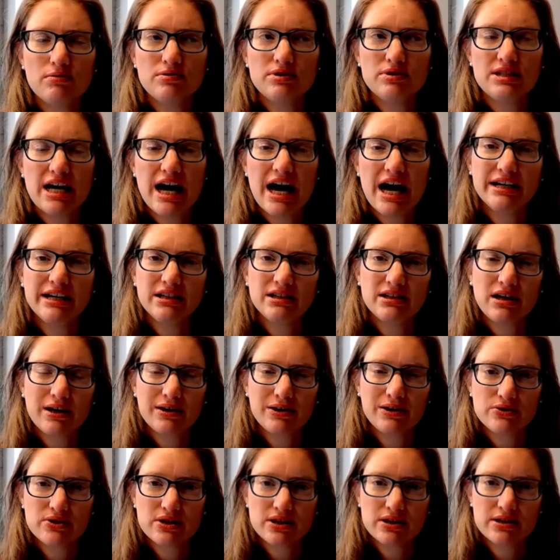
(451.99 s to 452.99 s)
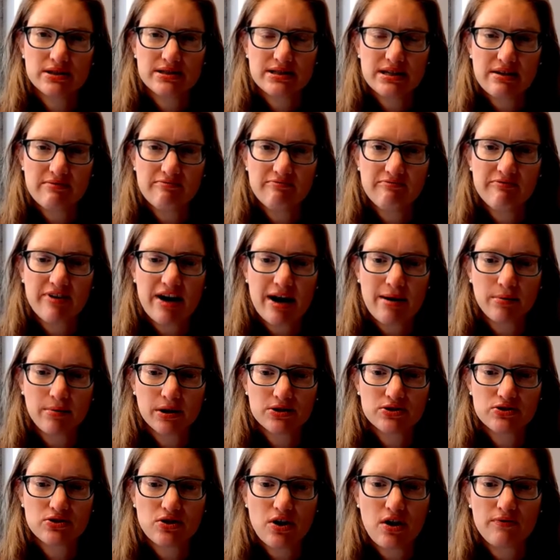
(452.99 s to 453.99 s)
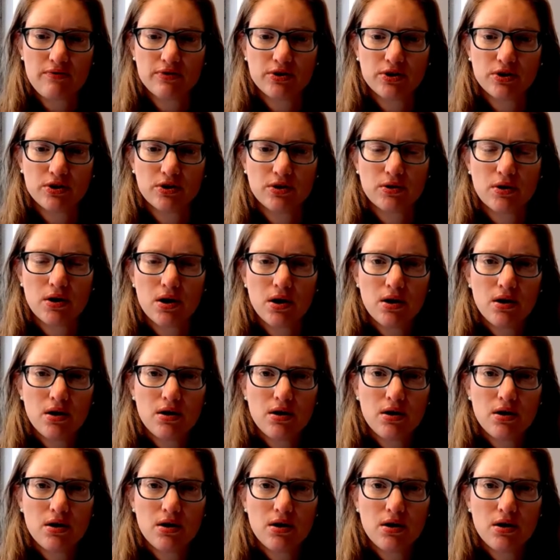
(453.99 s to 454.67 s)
daddy not using the same fabric softener